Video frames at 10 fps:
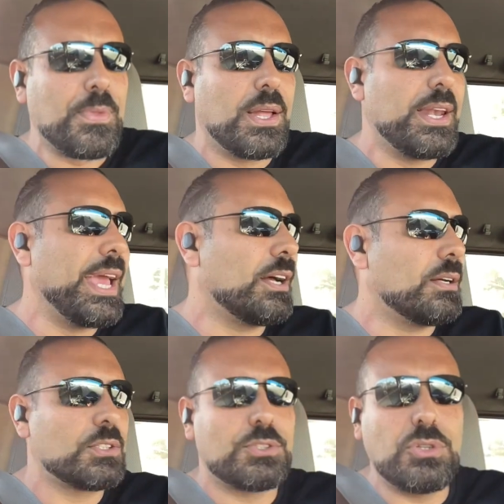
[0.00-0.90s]
Now,
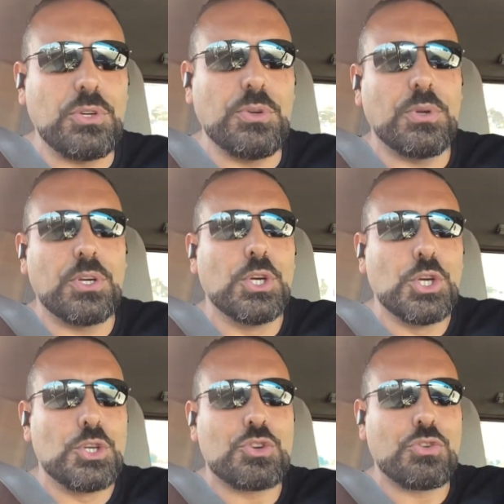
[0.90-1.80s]
to
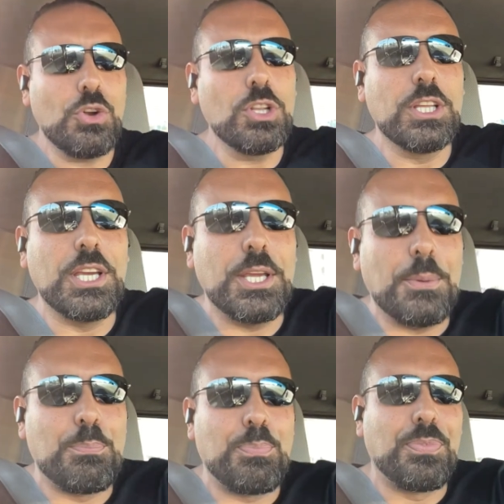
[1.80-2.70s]
truly
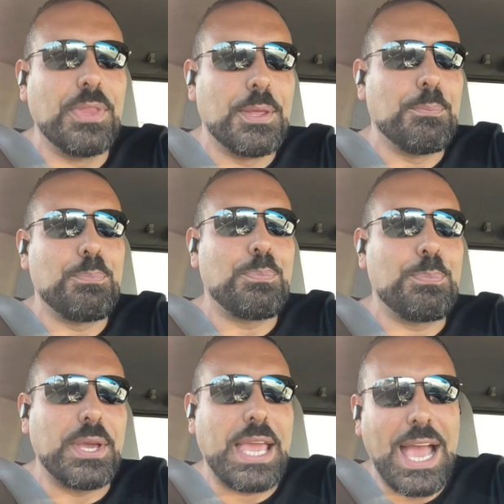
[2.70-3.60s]

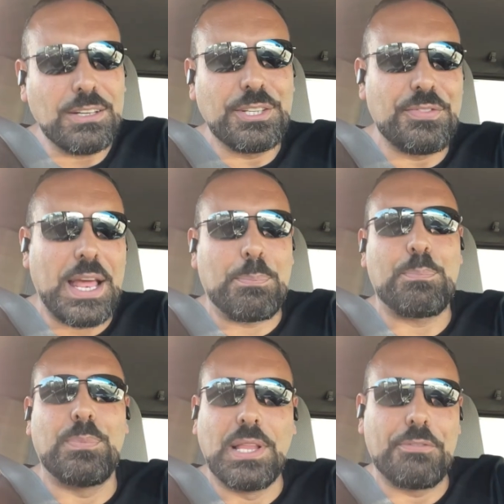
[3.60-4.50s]
be out of that
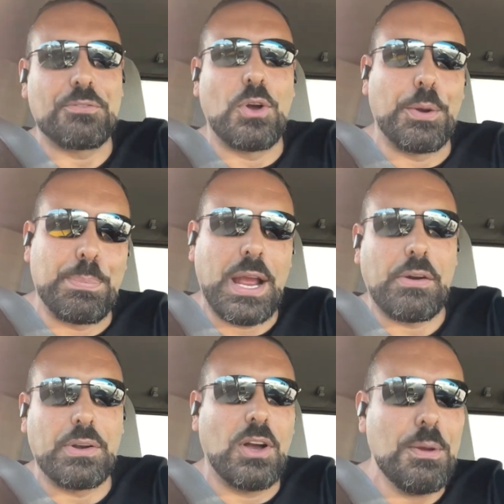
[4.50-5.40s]
left-right
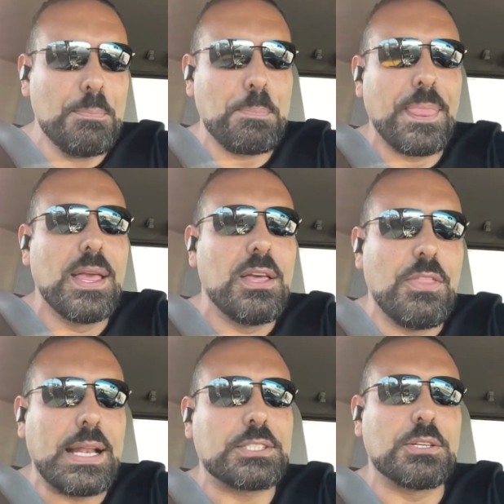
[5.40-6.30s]
paradigm,
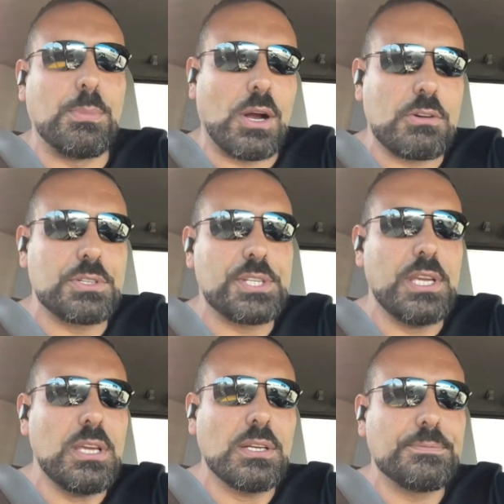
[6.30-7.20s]
that
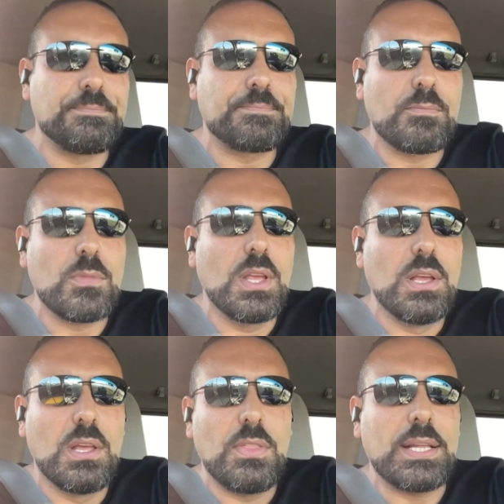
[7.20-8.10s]
democracy,
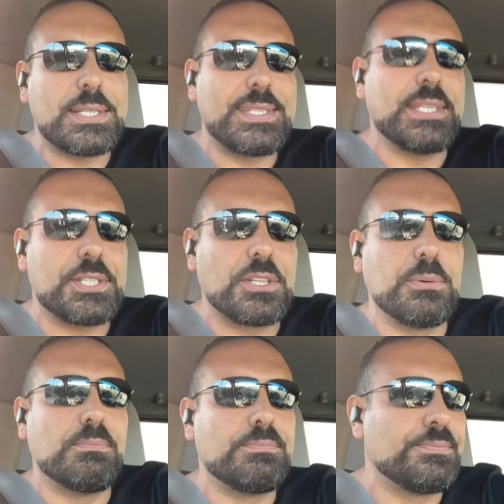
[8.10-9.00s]
that
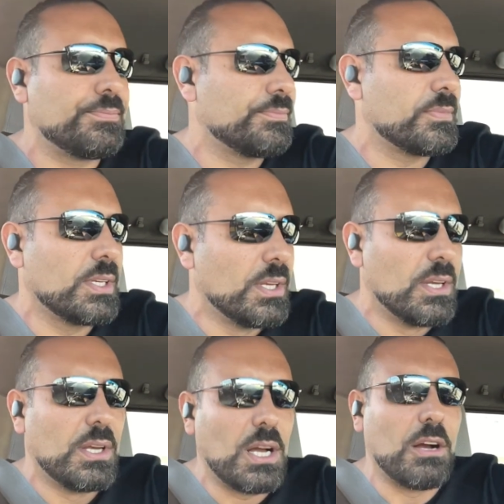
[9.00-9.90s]
system
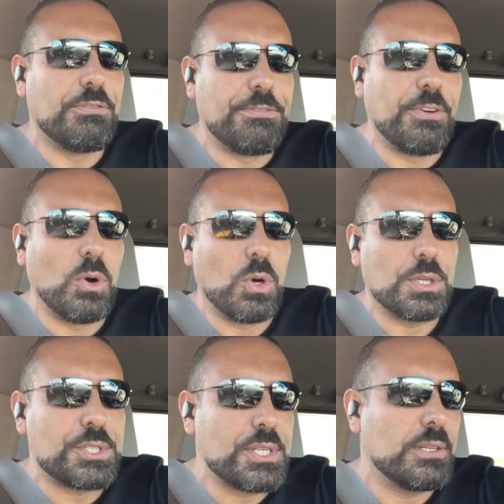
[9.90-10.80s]
of force,